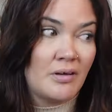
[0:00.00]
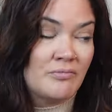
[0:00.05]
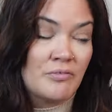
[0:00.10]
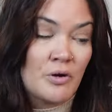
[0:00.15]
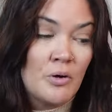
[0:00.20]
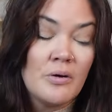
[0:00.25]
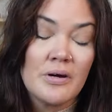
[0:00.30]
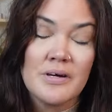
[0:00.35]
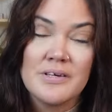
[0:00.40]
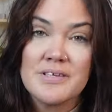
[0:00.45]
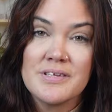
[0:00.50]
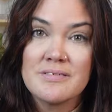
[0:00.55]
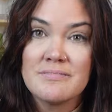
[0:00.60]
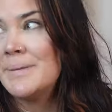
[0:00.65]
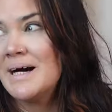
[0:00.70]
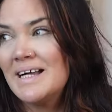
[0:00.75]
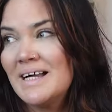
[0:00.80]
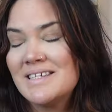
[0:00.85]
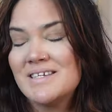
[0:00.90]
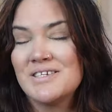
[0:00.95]
Of course.
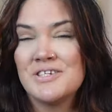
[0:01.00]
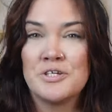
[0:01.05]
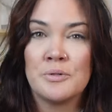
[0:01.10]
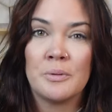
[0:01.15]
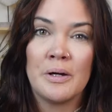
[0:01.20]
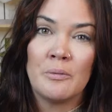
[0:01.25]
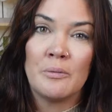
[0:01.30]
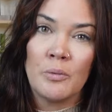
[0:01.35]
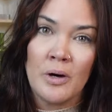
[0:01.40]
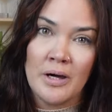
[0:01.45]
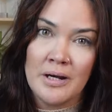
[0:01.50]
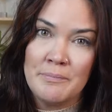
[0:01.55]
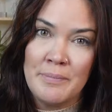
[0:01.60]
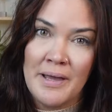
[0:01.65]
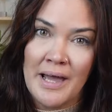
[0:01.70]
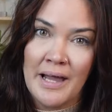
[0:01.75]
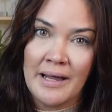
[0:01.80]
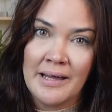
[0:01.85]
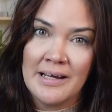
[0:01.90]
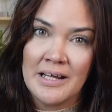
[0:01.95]
But do I want to
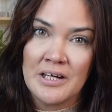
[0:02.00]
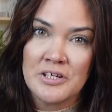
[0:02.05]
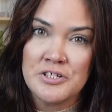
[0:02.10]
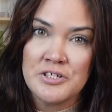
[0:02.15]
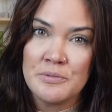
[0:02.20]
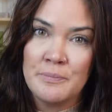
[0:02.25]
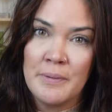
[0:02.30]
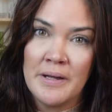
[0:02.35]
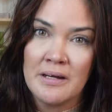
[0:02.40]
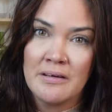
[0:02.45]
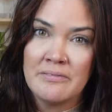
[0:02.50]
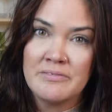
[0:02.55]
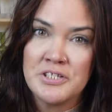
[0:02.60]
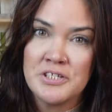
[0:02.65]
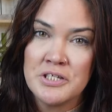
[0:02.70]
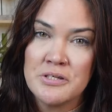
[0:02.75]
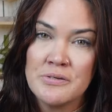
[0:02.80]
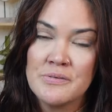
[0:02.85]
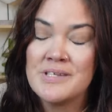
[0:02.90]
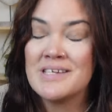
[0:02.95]
pack an extra pair of
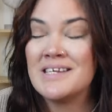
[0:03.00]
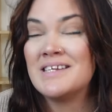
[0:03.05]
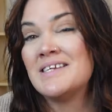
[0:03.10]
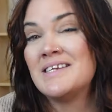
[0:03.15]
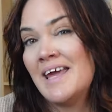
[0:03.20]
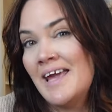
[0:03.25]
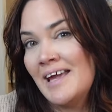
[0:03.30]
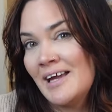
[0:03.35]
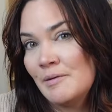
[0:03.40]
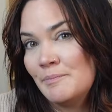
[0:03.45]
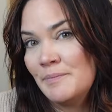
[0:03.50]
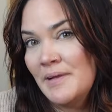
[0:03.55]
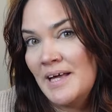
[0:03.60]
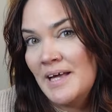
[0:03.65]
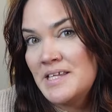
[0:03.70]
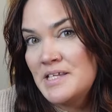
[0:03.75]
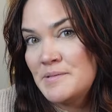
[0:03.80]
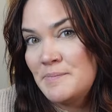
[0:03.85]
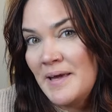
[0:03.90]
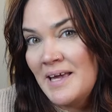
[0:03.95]
shoes and take up
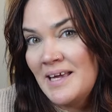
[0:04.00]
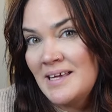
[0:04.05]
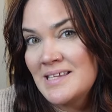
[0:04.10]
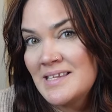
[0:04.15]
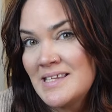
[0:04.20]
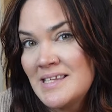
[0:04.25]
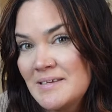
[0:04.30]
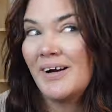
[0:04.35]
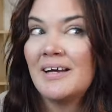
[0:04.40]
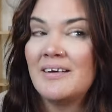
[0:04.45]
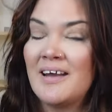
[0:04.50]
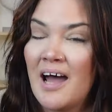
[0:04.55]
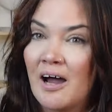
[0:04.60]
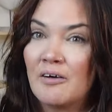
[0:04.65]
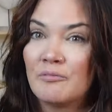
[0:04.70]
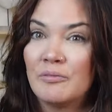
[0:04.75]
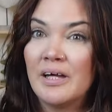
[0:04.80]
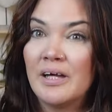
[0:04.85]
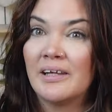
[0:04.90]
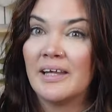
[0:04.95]
that space?
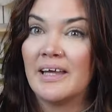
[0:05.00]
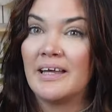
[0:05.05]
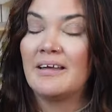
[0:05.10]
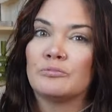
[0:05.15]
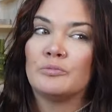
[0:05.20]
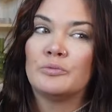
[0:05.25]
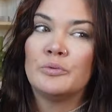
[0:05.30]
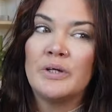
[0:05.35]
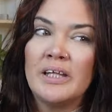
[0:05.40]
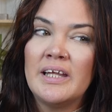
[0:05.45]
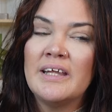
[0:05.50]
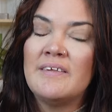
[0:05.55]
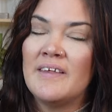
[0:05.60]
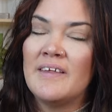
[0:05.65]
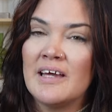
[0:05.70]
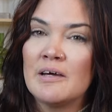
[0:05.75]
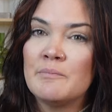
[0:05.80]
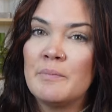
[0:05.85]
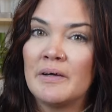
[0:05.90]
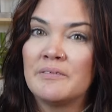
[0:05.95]
Not really. Really
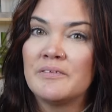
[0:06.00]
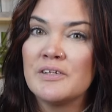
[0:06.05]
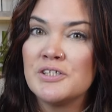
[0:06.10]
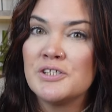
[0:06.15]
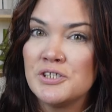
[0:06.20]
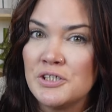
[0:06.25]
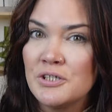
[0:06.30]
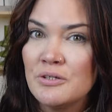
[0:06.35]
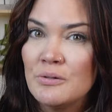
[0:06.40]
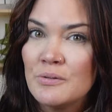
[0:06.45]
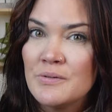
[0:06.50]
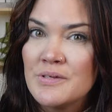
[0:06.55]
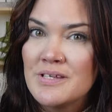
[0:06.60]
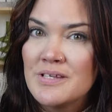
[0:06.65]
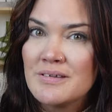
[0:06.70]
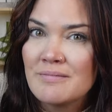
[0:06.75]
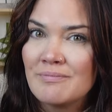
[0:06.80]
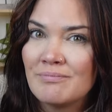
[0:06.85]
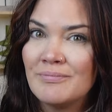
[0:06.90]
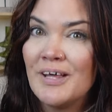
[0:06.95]
think about the
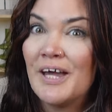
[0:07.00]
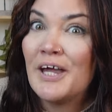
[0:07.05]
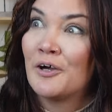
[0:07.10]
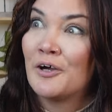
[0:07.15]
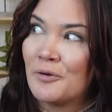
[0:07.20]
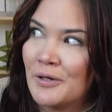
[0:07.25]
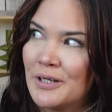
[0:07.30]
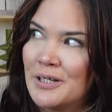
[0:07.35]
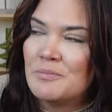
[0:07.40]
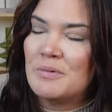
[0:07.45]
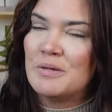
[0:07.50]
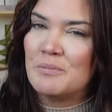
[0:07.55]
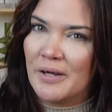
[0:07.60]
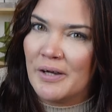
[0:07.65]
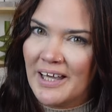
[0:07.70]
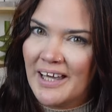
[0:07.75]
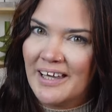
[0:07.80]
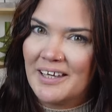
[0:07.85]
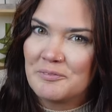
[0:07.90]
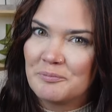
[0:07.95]
shoes that you're going to be
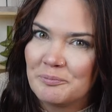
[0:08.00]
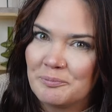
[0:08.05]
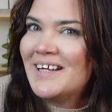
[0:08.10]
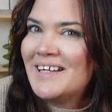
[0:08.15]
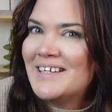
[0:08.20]
bringing.